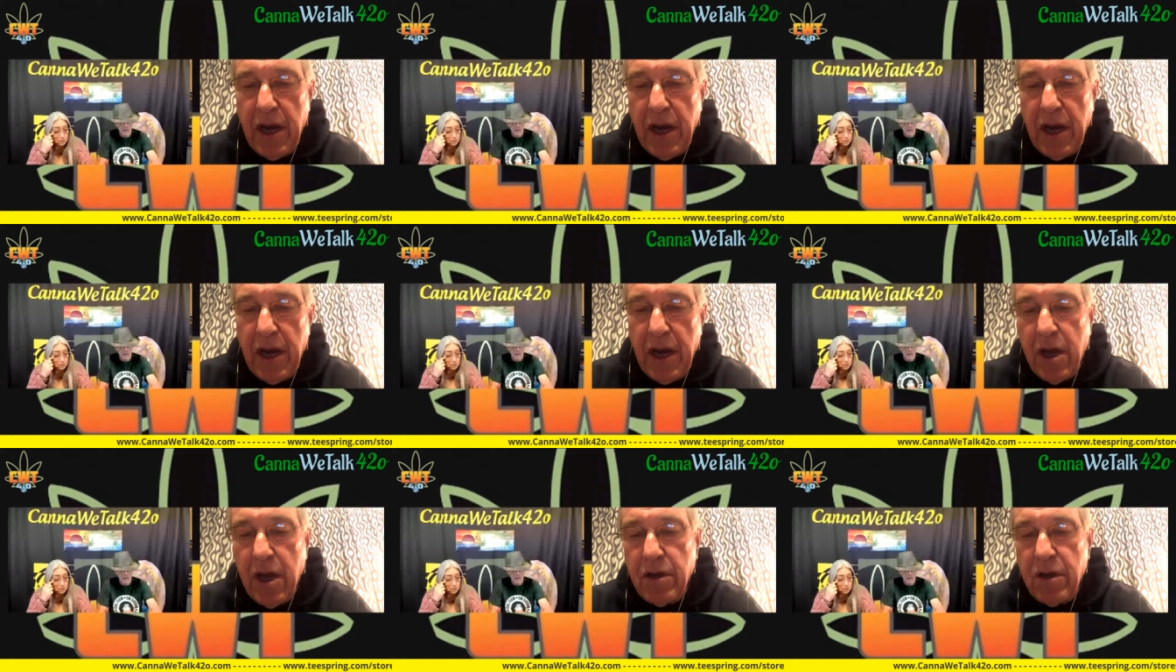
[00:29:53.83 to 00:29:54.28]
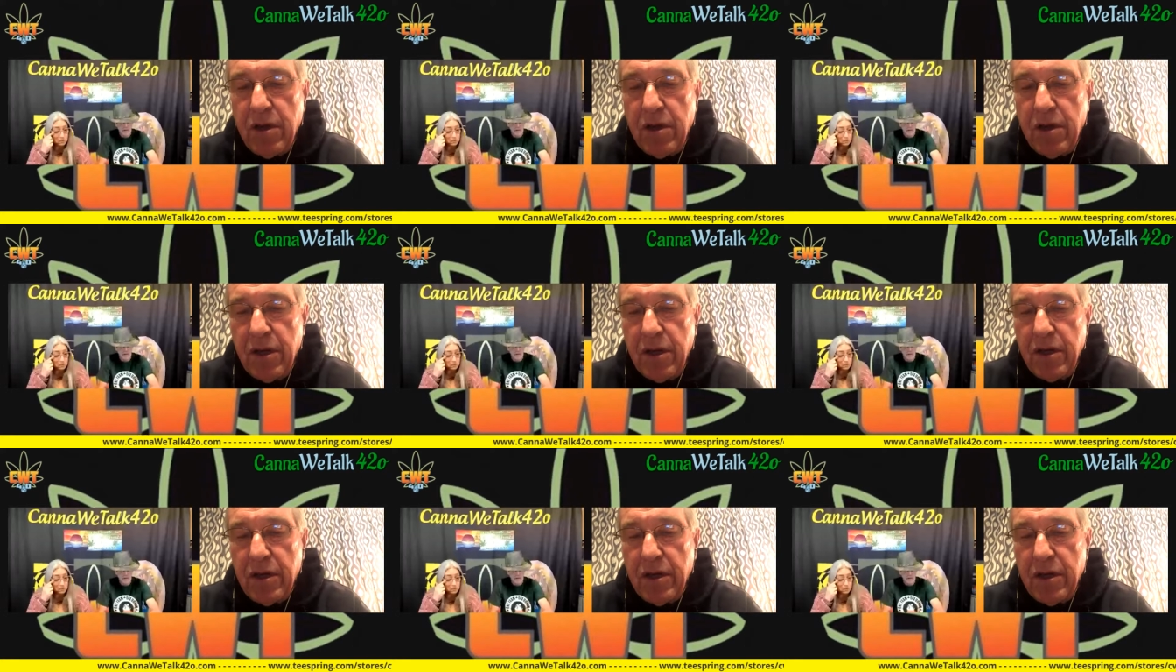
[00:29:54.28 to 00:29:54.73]

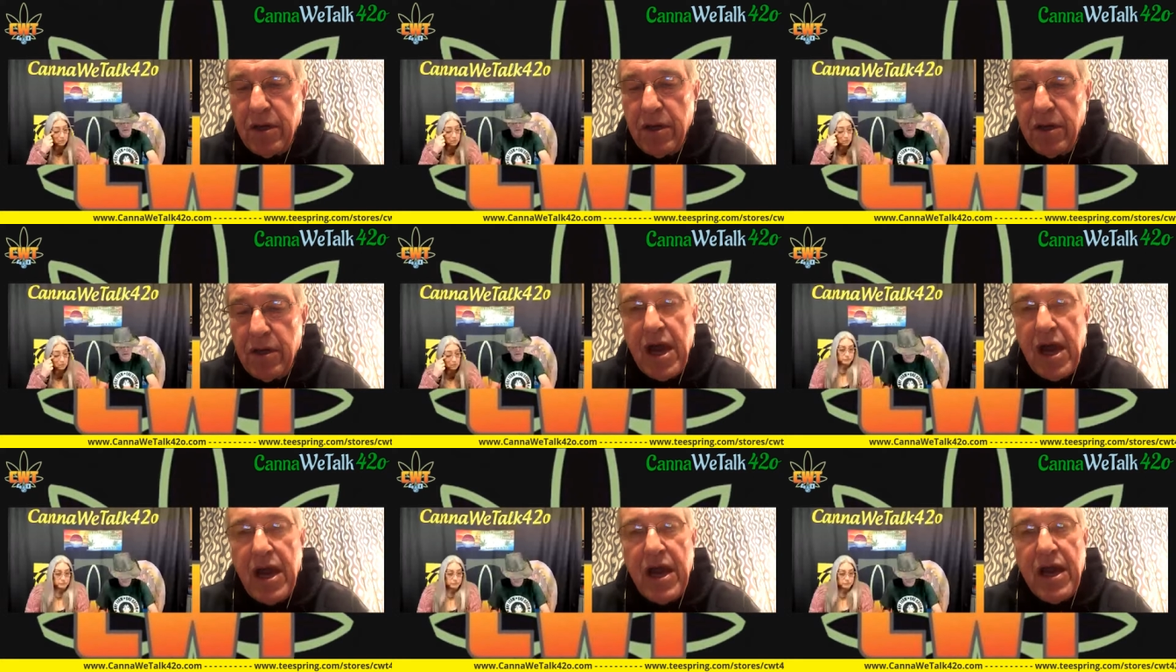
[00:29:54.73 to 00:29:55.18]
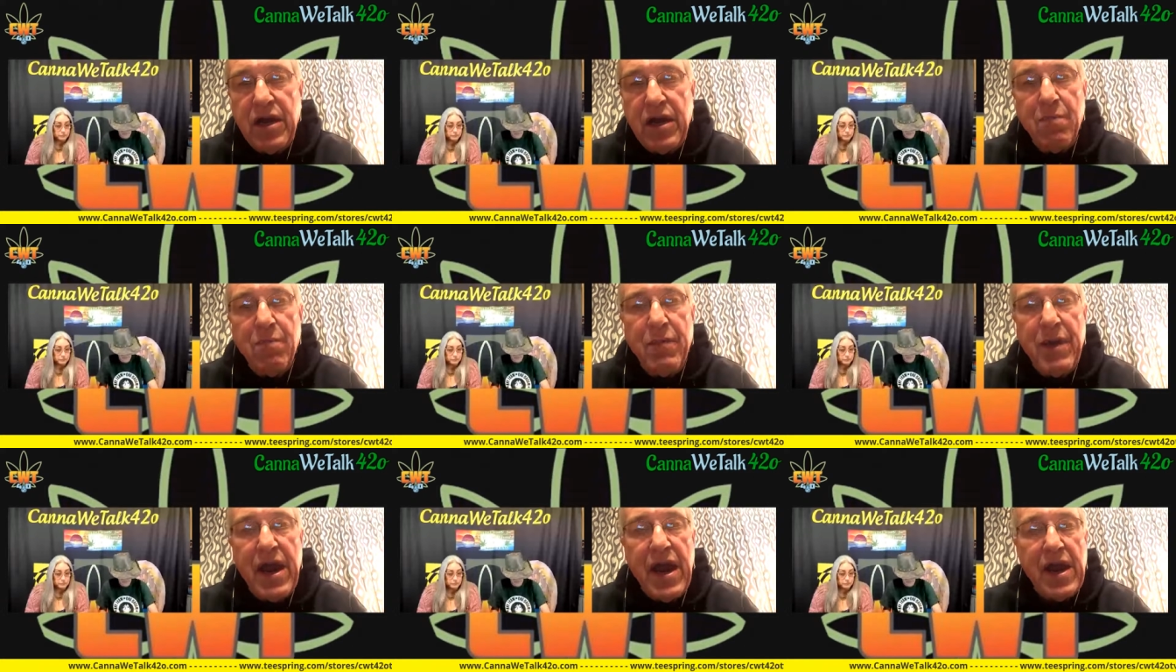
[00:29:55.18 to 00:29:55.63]
and the guy
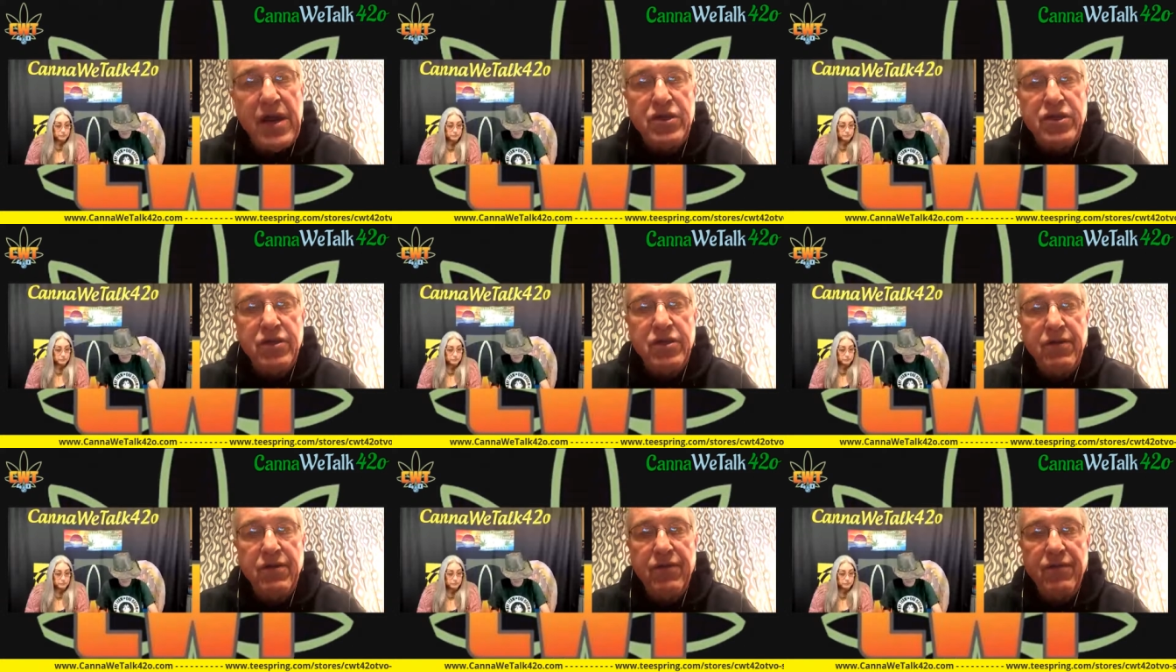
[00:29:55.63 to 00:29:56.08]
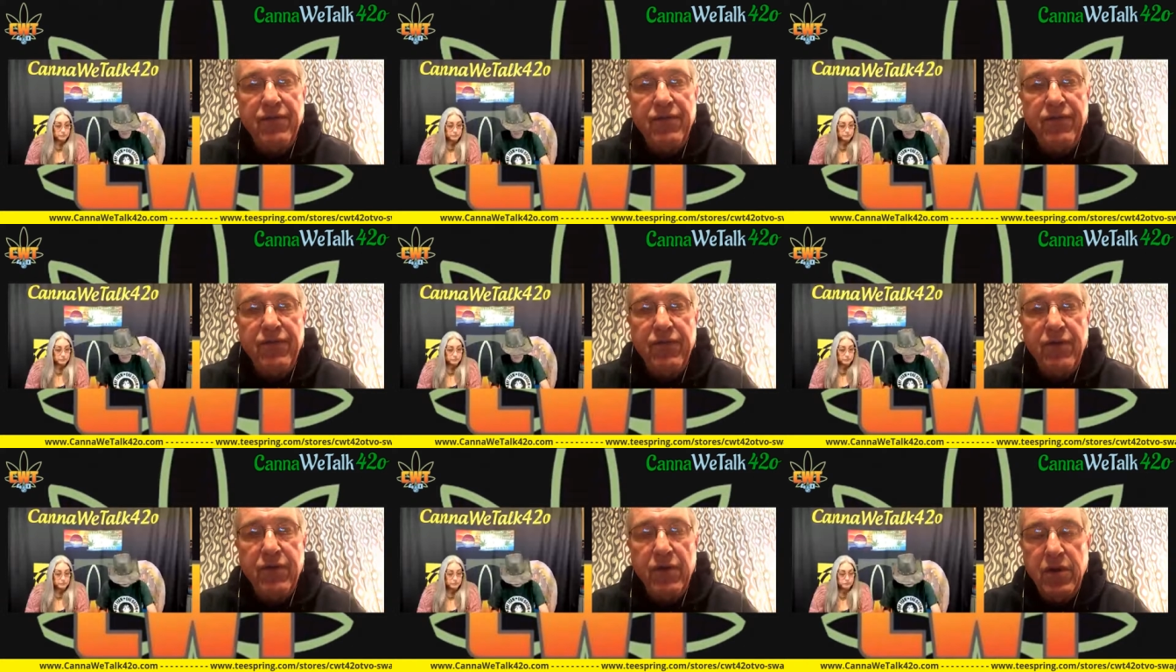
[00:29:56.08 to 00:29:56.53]
had a
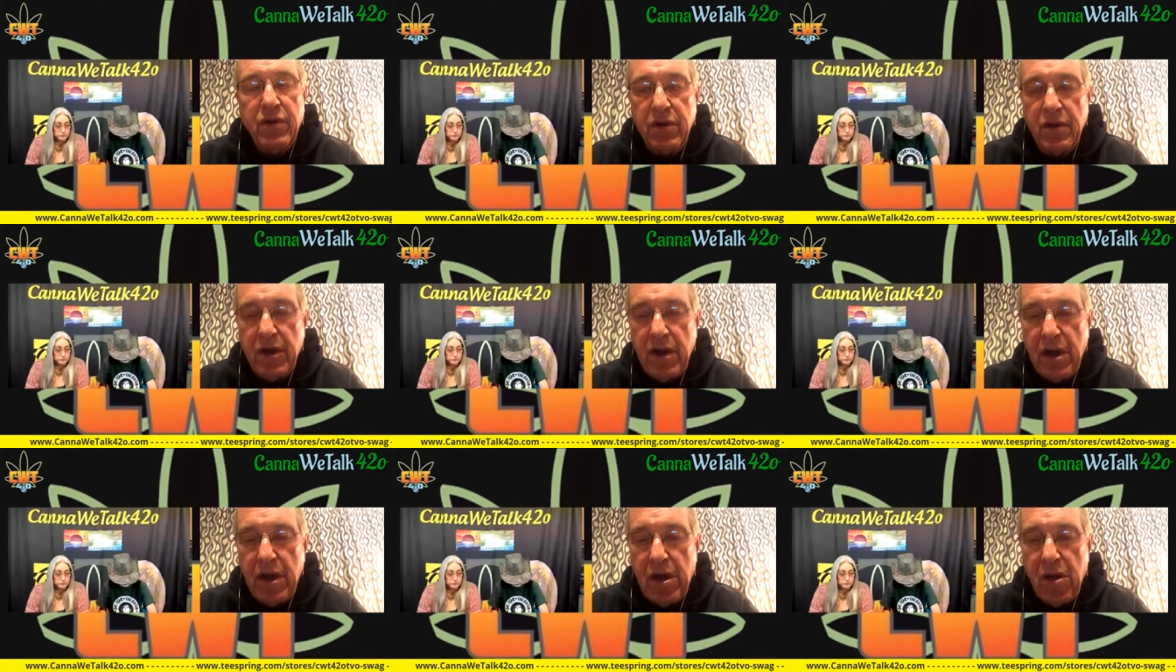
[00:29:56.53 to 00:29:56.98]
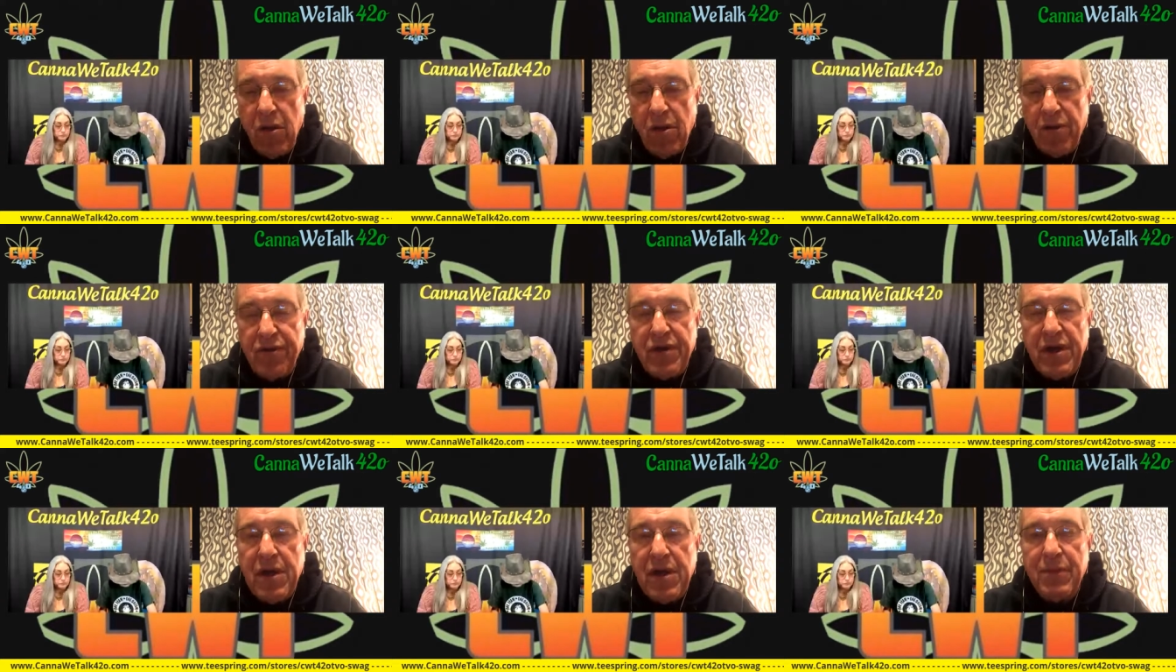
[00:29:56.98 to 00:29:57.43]
massive
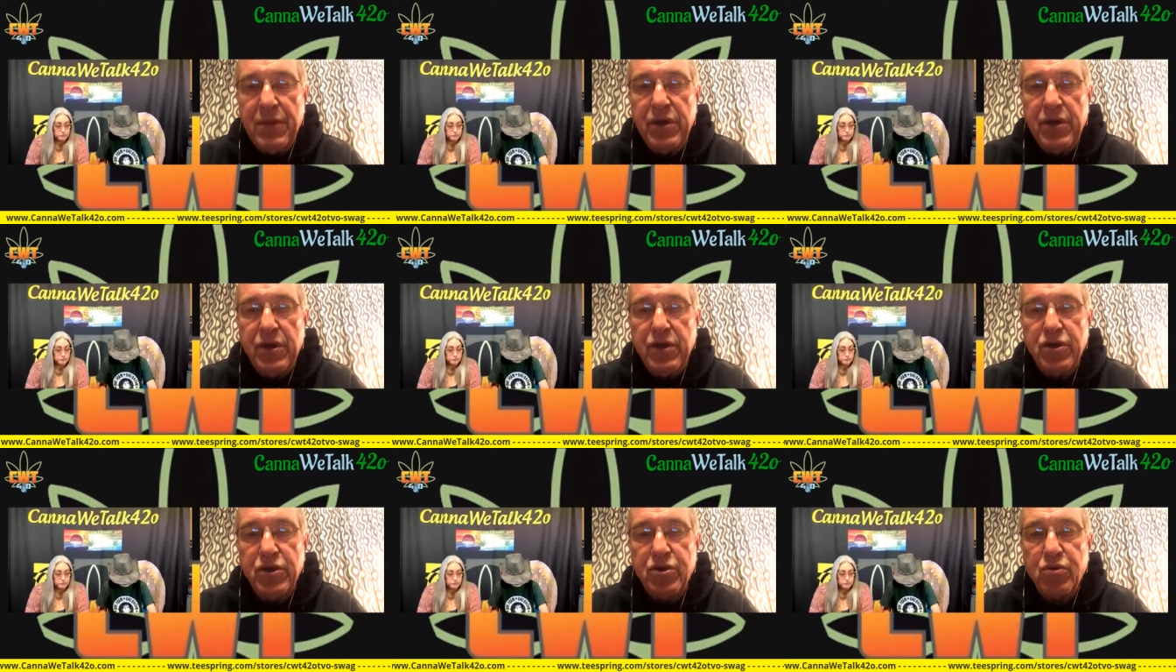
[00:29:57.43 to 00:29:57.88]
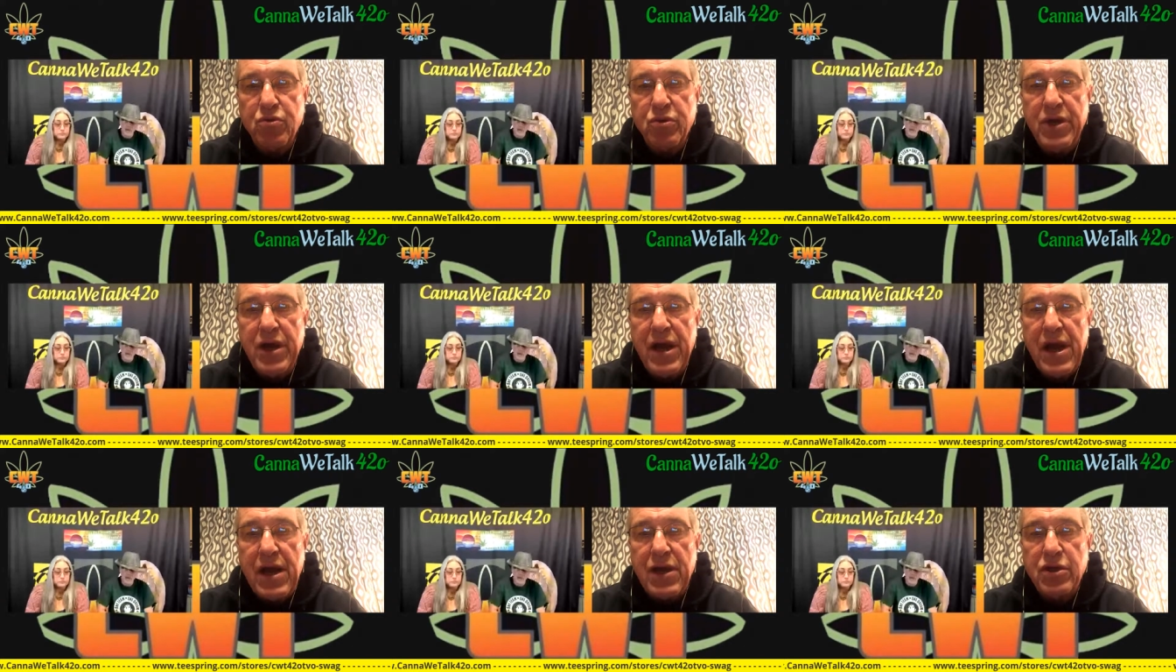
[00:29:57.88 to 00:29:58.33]
erythematous
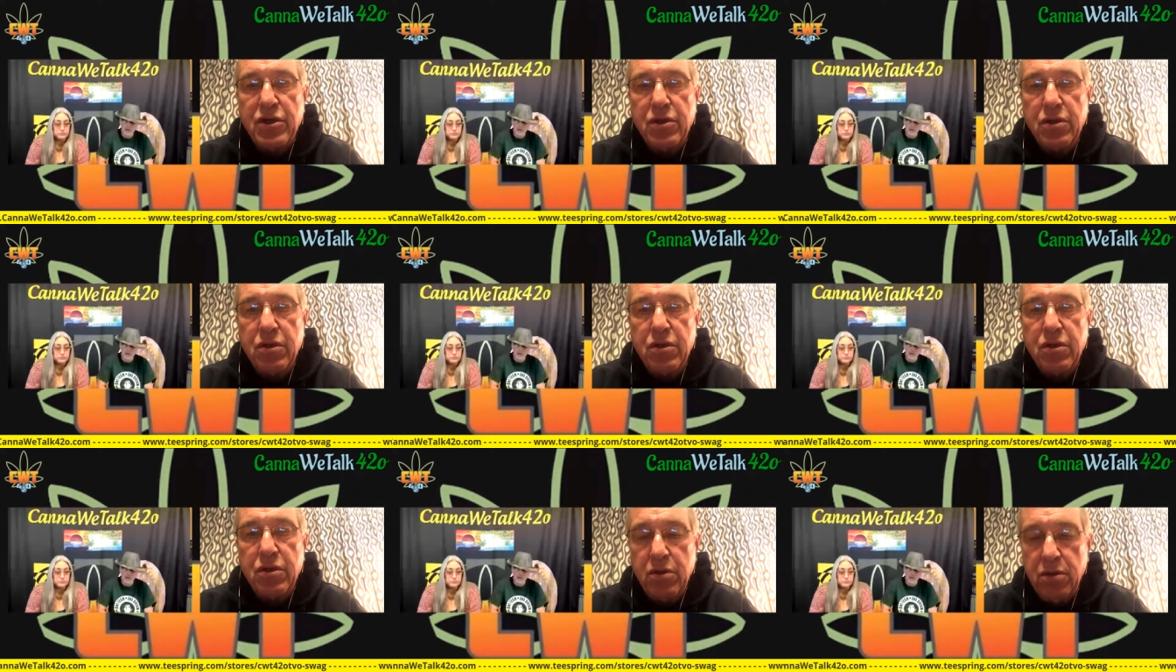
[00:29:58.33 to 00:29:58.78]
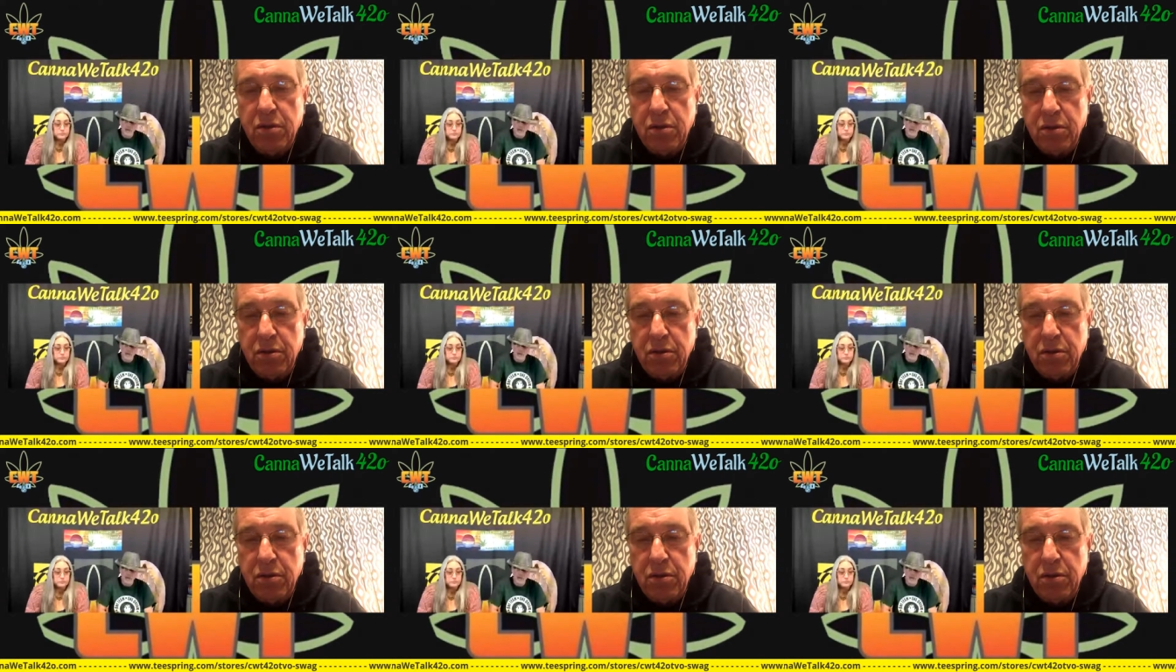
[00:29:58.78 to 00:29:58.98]
reaction.